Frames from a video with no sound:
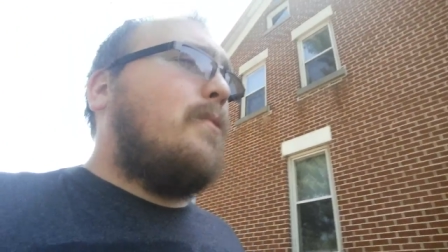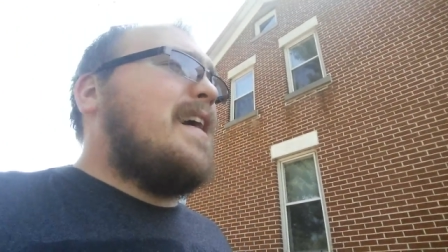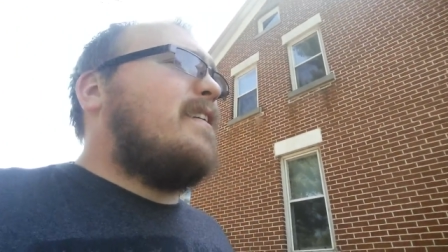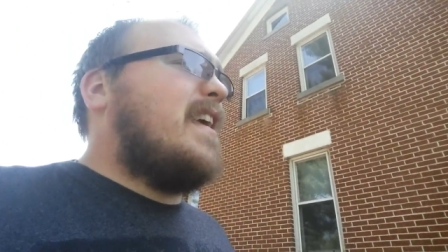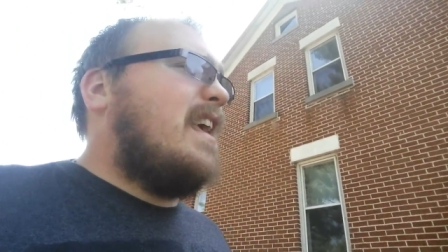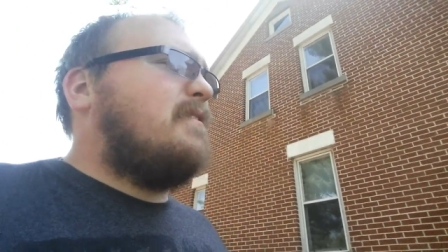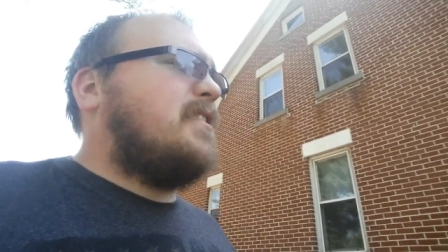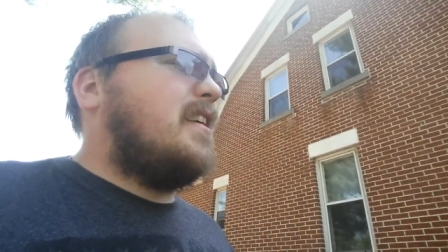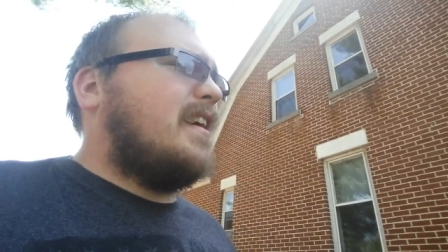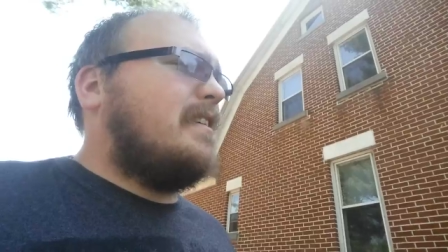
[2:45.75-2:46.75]
Wow. I can't even
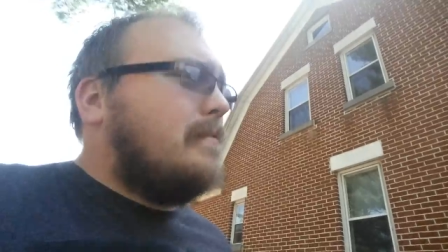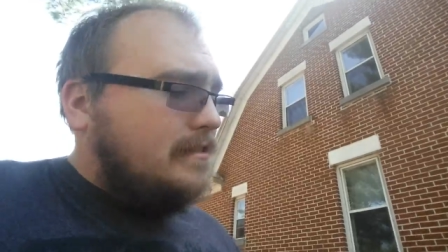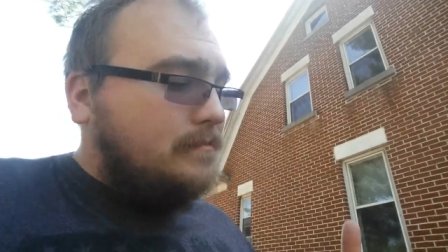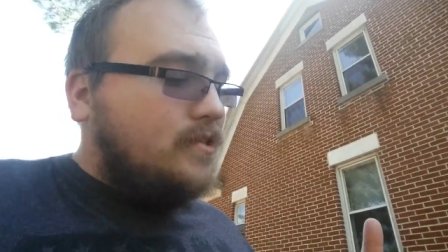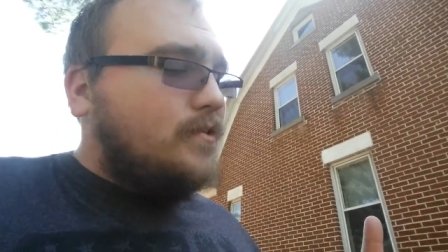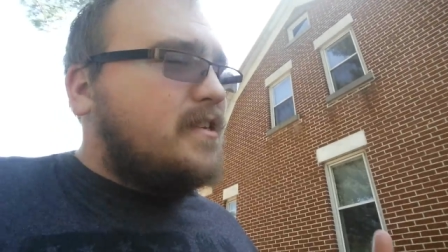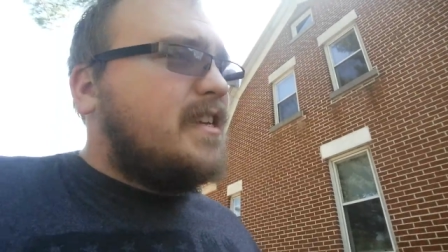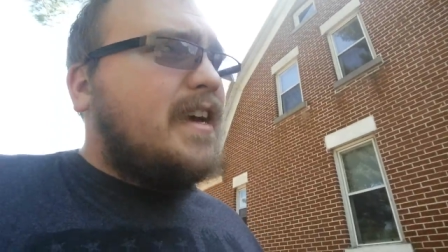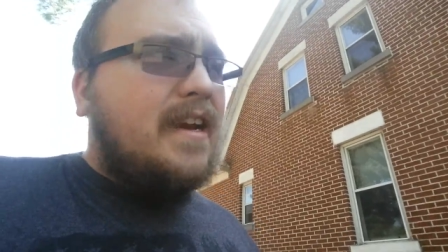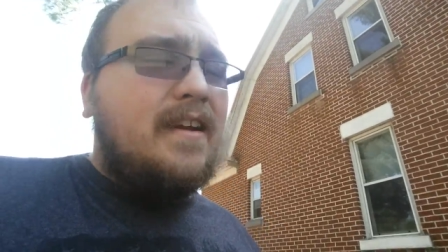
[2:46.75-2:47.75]
talk because I'm so
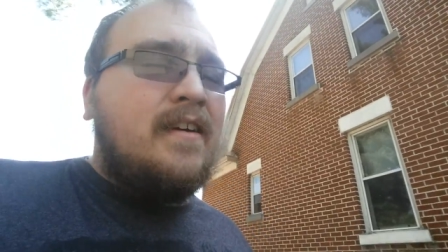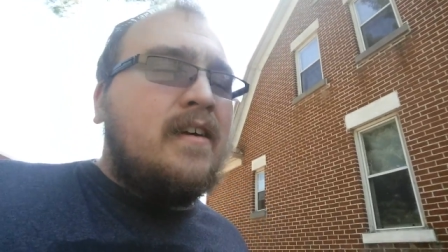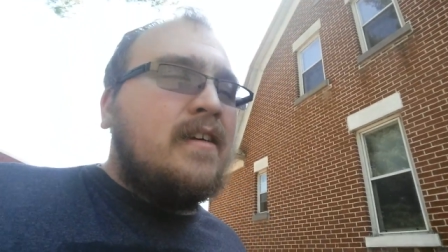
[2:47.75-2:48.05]
excited.